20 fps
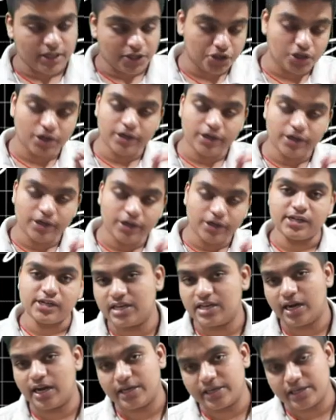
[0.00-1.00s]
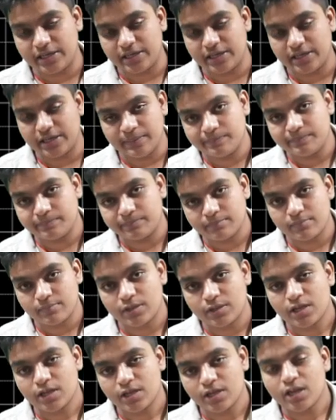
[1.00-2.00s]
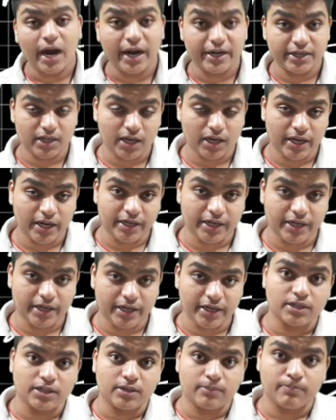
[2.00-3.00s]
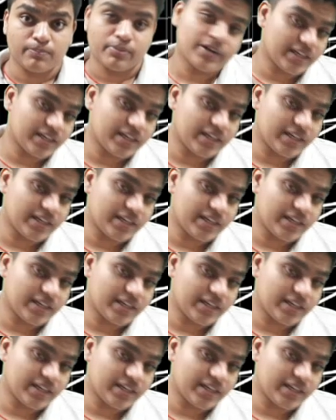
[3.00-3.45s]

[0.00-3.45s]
in your ncrt. Underline it, put